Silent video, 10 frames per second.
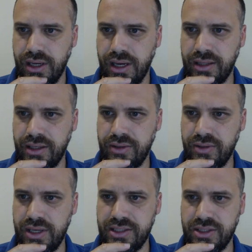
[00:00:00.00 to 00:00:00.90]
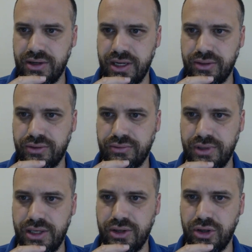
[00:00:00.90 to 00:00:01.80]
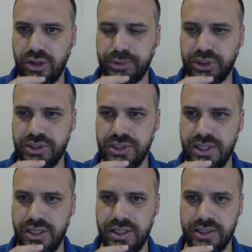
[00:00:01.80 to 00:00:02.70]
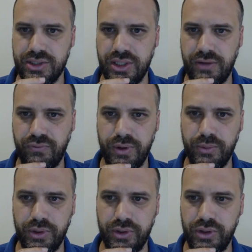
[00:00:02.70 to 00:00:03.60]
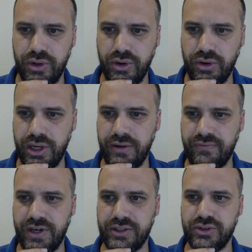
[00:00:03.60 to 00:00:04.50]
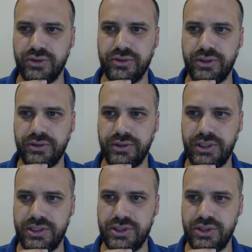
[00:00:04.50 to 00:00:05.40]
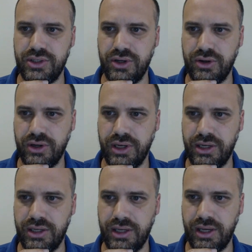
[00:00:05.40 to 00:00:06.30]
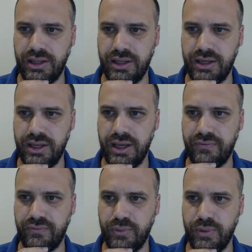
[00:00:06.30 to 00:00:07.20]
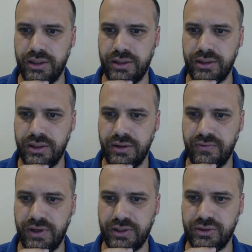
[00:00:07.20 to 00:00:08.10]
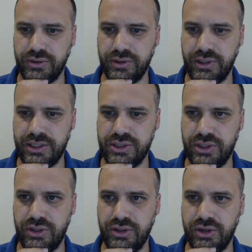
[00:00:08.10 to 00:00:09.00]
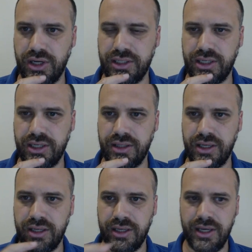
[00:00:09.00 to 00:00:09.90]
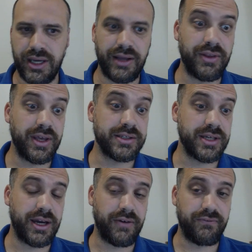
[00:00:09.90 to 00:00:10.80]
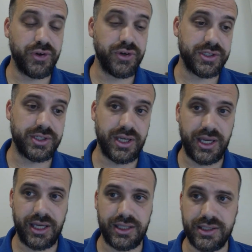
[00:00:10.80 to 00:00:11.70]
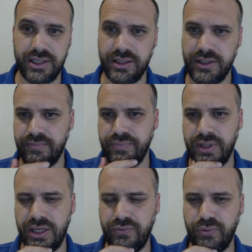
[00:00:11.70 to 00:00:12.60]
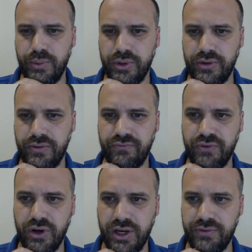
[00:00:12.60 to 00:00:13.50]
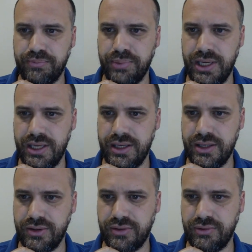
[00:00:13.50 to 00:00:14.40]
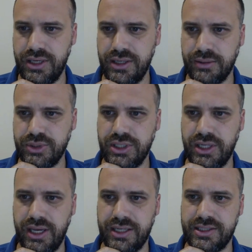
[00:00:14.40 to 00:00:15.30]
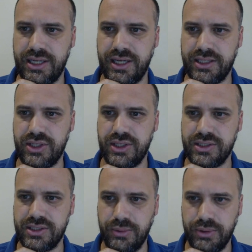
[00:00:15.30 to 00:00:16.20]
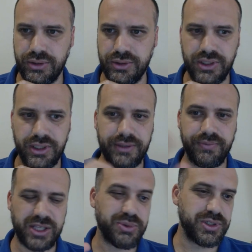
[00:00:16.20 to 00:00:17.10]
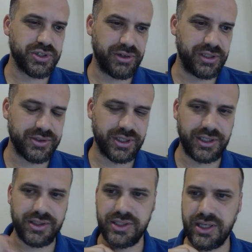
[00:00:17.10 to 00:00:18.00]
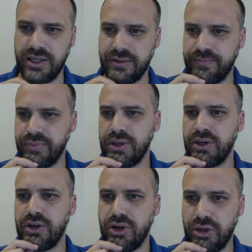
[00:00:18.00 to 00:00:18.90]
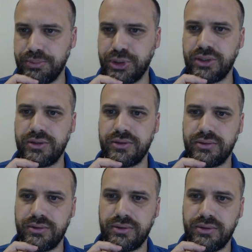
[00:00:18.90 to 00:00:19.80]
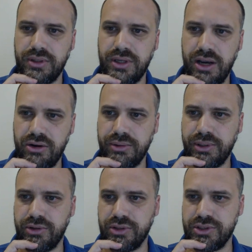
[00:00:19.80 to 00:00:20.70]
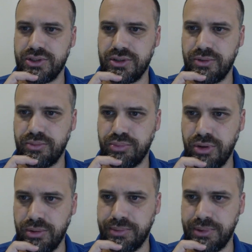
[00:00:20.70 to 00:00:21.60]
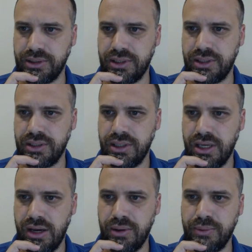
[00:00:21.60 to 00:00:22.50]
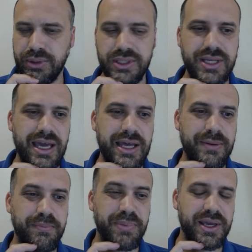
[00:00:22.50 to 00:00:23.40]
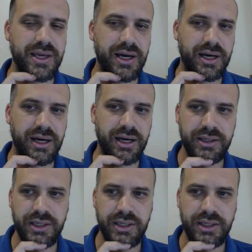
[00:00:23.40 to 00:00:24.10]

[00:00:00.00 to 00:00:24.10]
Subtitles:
And then these are our three options here. So if we want 9 factorial, it is 9, and then F1 factorial, execute hiding down there, and there's our first answer. If we want 5P3, I'm just going to exit out so you can see what it looks like. That's what your screen looks like at the start. Option, arrow across, probability, and we want this NPR.